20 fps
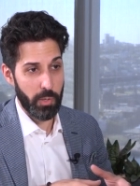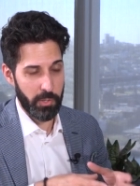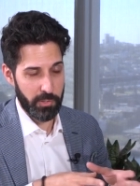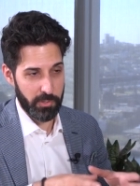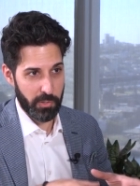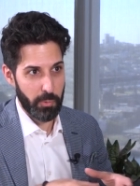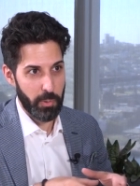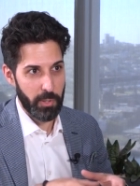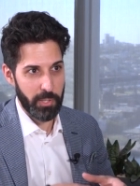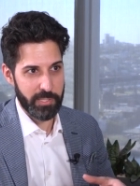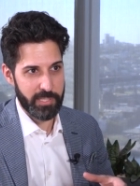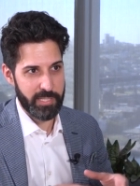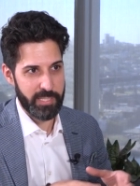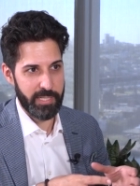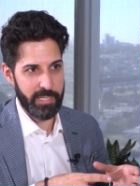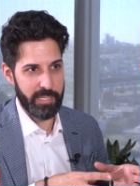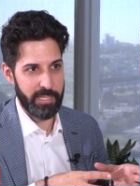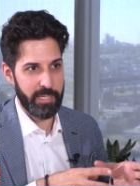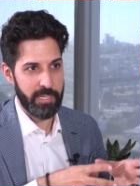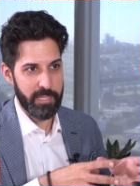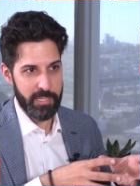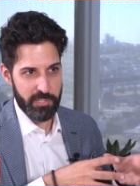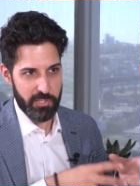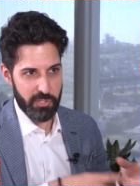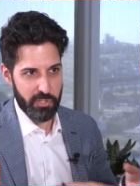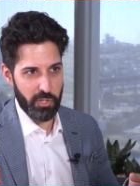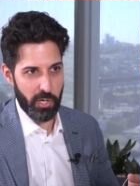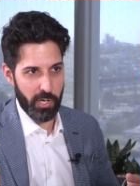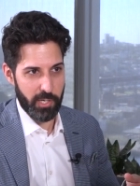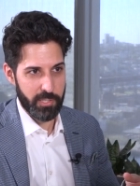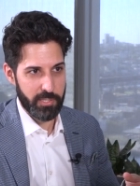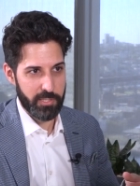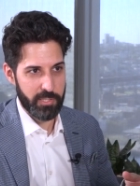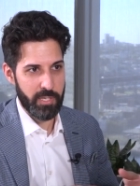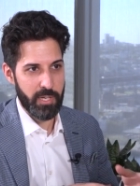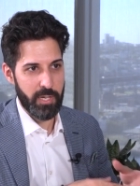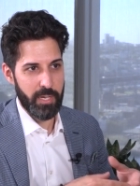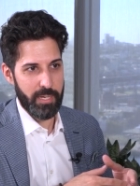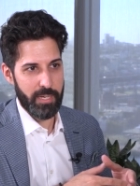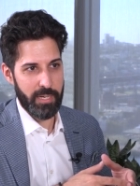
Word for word: on quality stocks.